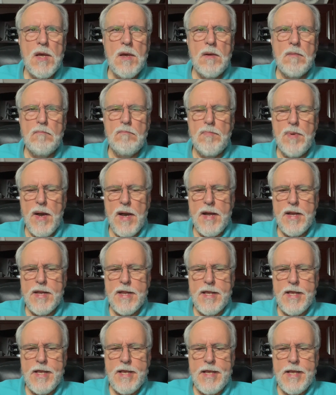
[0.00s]

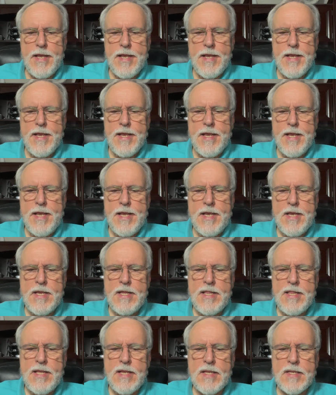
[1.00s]
But
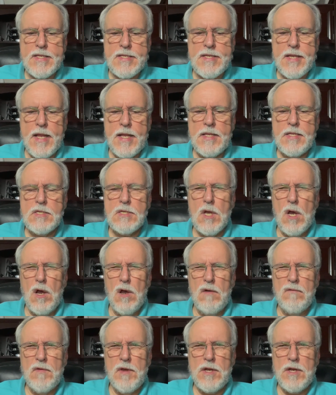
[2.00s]
in the sense of a